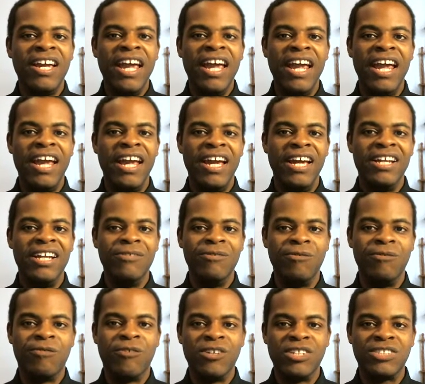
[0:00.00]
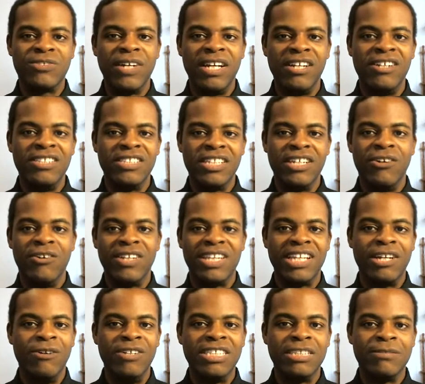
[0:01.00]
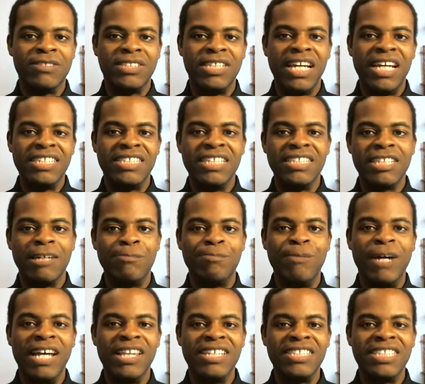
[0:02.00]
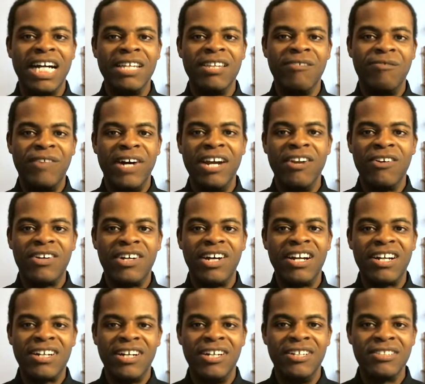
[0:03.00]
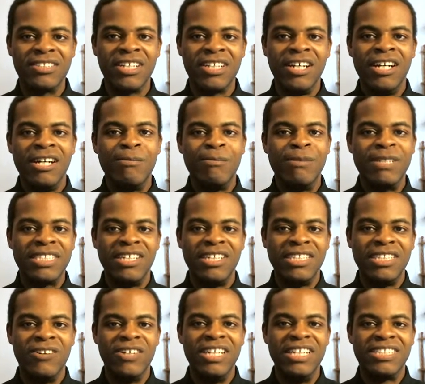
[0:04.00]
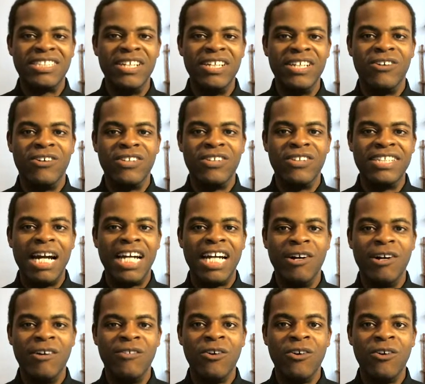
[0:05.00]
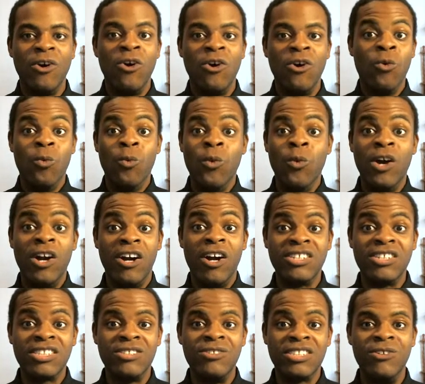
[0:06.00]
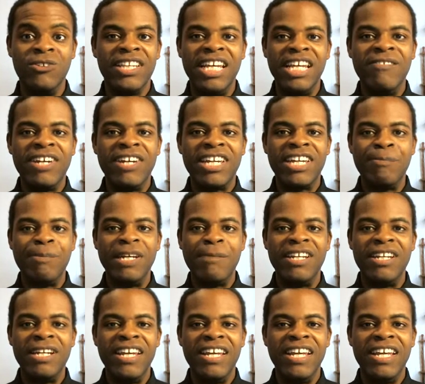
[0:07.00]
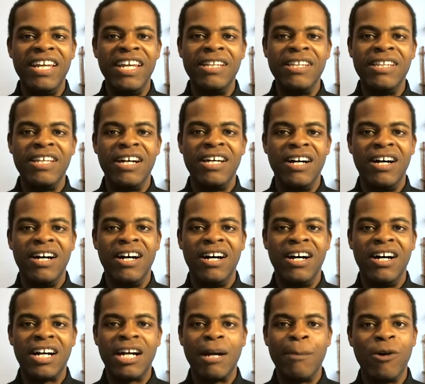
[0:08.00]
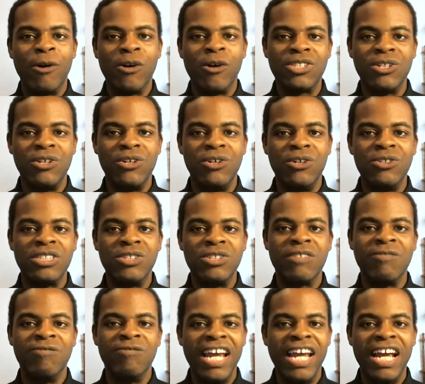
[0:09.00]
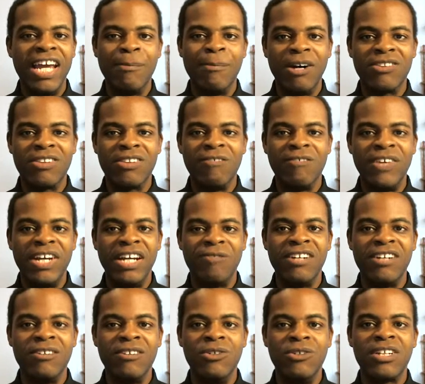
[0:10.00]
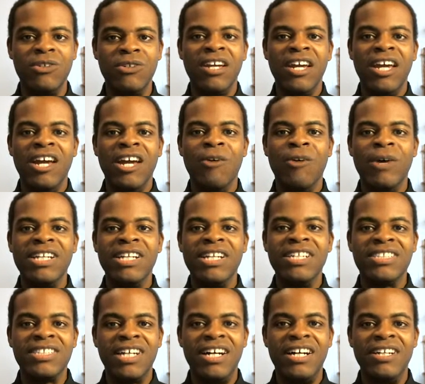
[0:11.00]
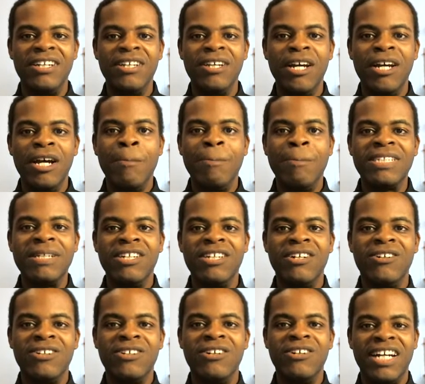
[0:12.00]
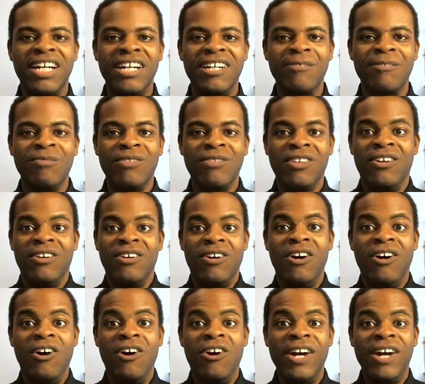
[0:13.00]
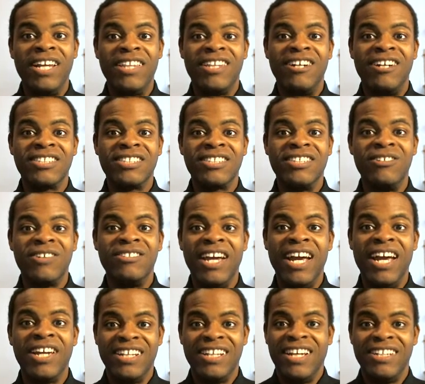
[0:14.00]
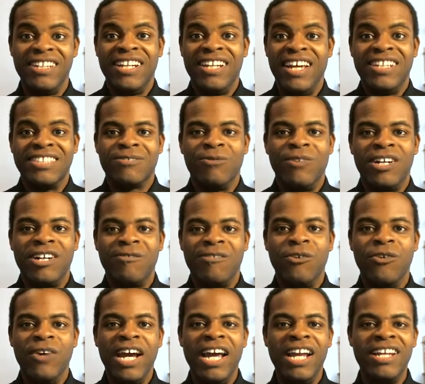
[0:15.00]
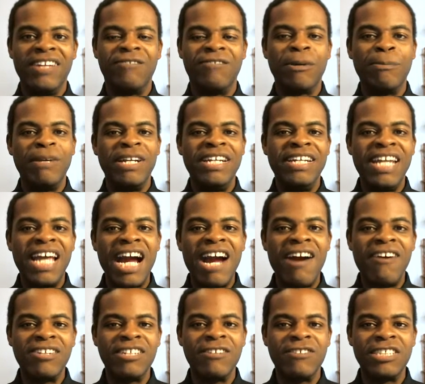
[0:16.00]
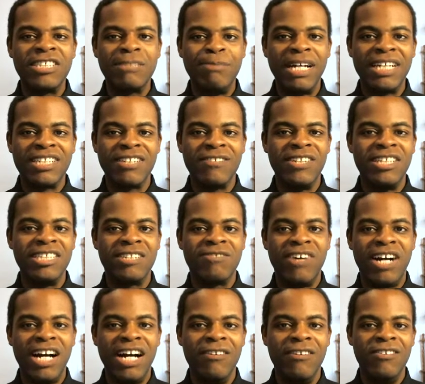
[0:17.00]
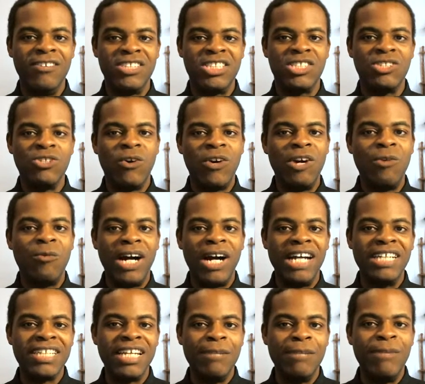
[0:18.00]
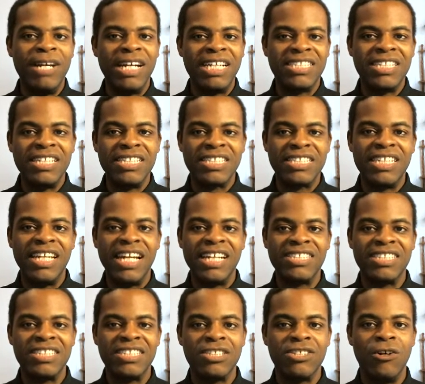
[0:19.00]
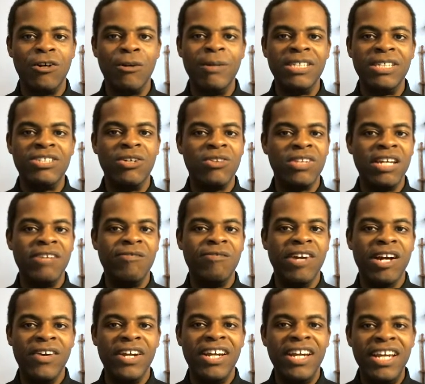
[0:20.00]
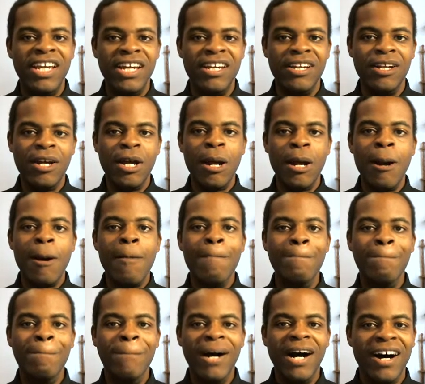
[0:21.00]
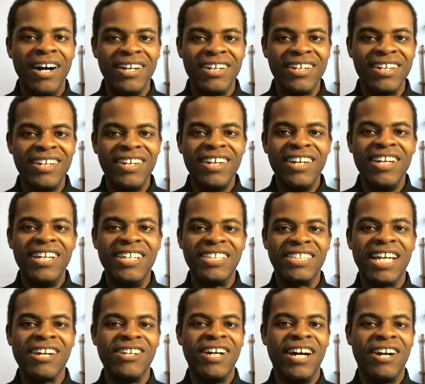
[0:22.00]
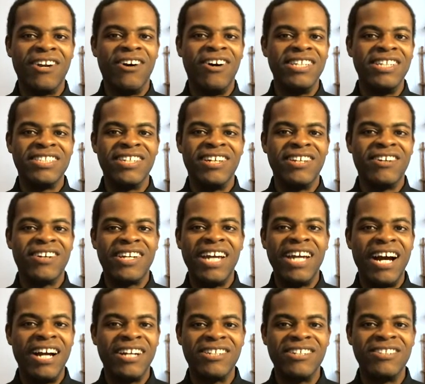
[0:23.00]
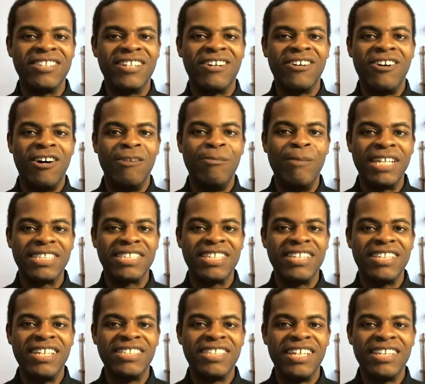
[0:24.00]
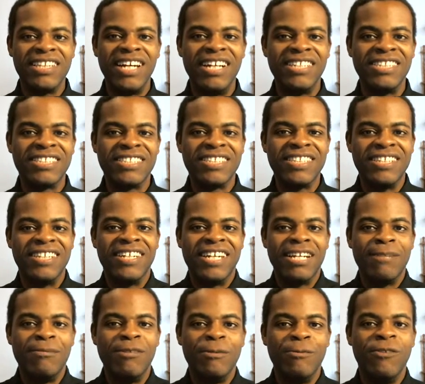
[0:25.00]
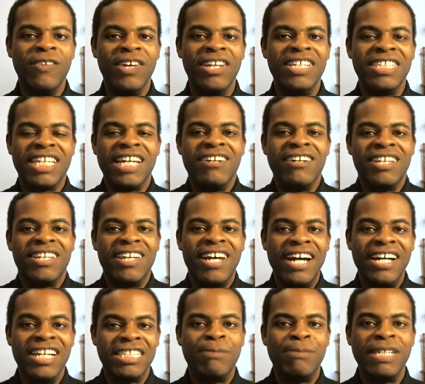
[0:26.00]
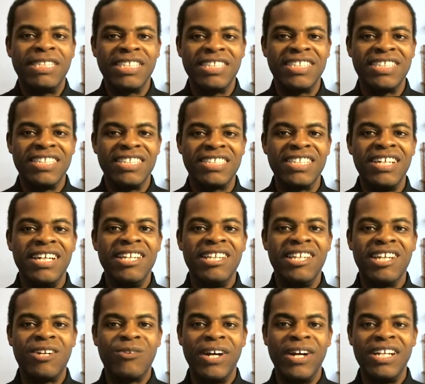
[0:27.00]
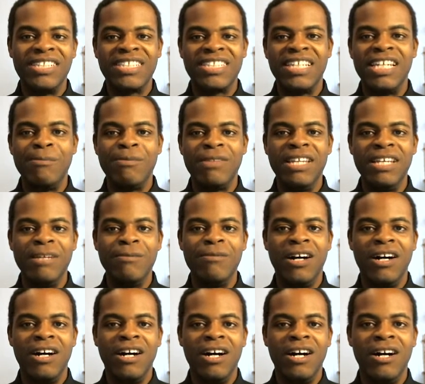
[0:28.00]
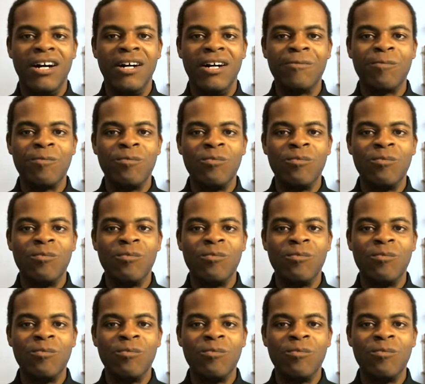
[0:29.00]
and first trailers, you know, they always change things up by the time the final cut comes, but still, it's all this hype of, where is Luke? They even keep it in the commercials, vague about the fate of Luke and what he's done, but still, it's like, oh, great, there is Luke, and it's wonderful, and from a narrative perspective, it's fine. Story-wise, it makes sense to not to show him until the very end. But it's like you got all these other characters and callbacks and things like that. Just get him in the movie, at least say a line, especially since the credits keep the